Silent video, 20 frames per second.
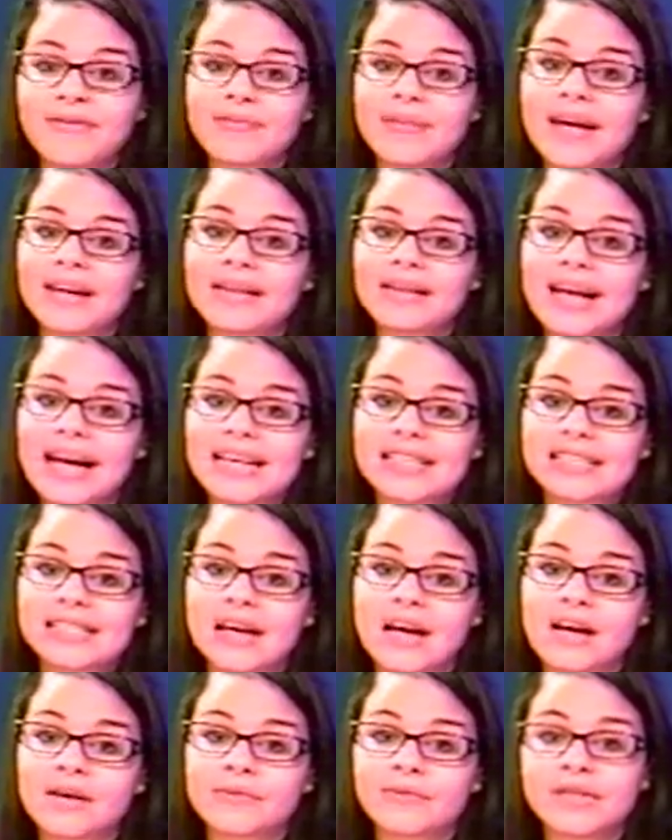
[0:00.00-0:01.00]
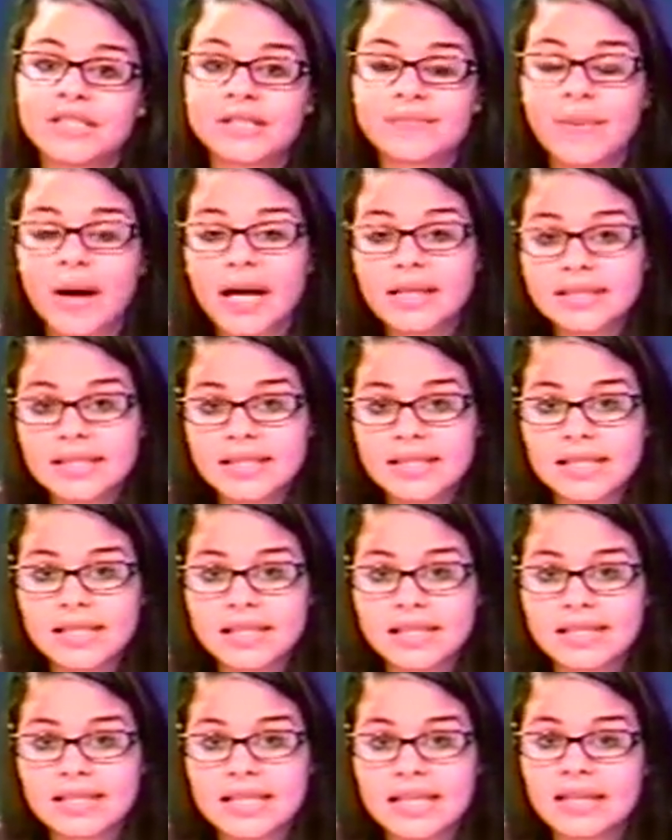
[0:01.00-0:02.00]
Med Alaska responded to the
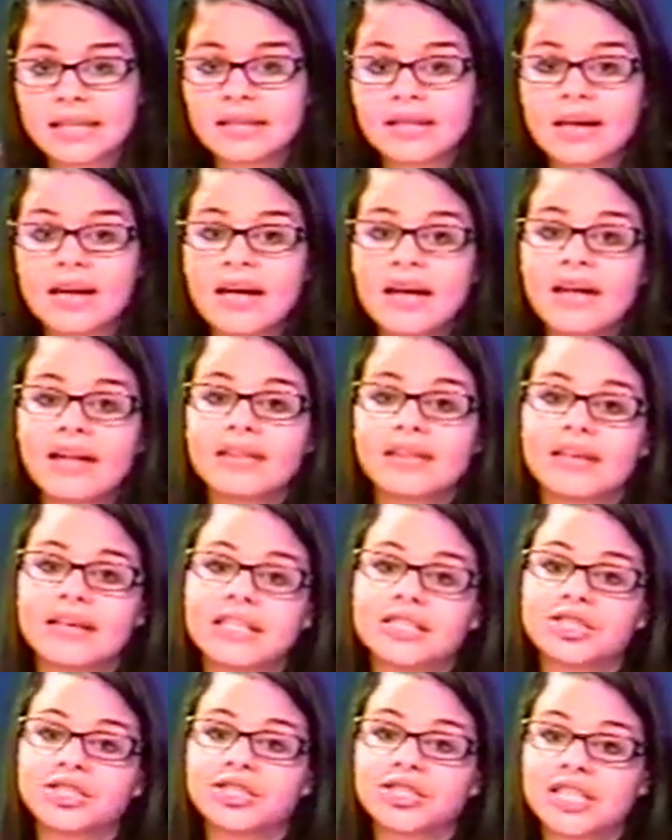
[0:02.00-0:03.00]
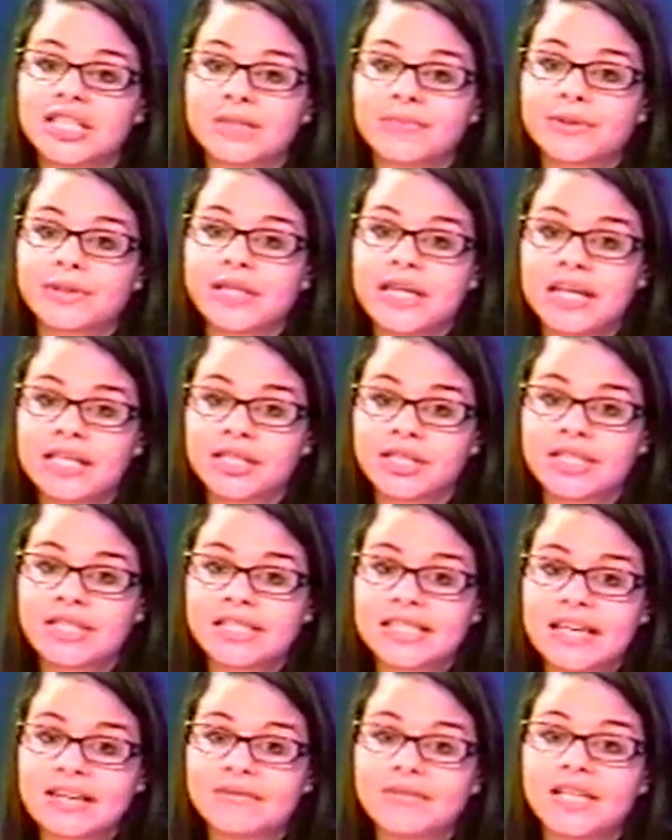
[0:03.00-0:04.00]
scene. The National Transportation
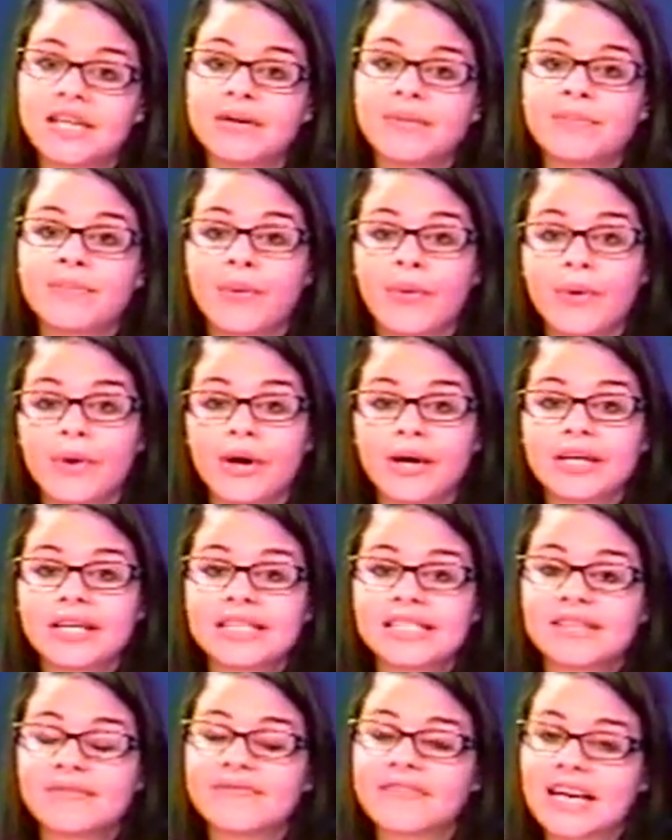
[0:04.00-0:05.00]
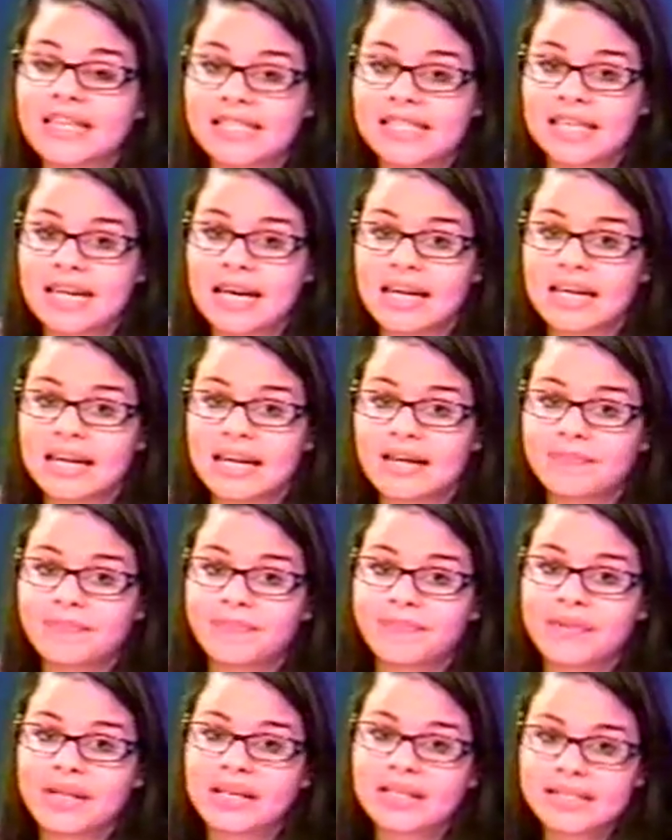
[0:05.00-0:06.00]
Safety Board is investigating.
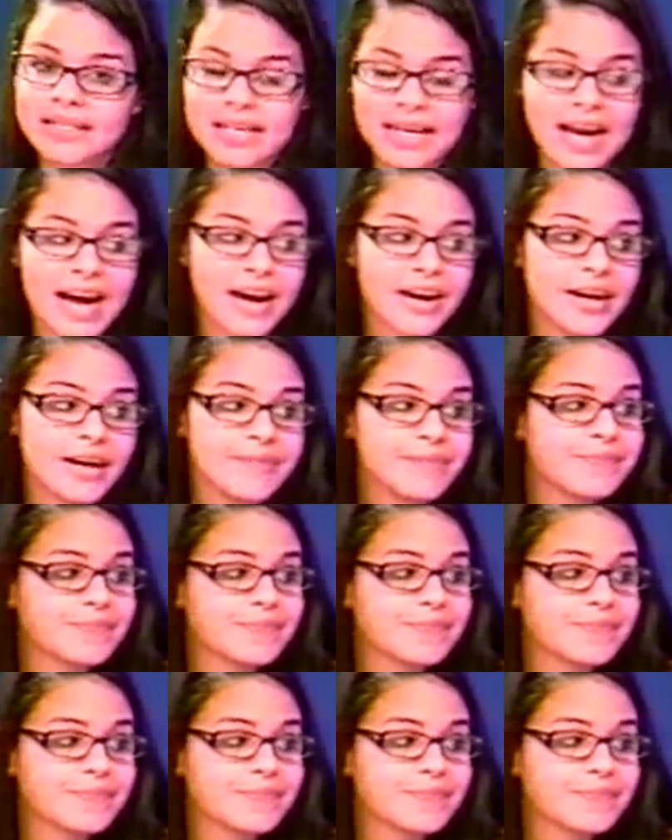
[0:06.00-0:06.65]
Ciara?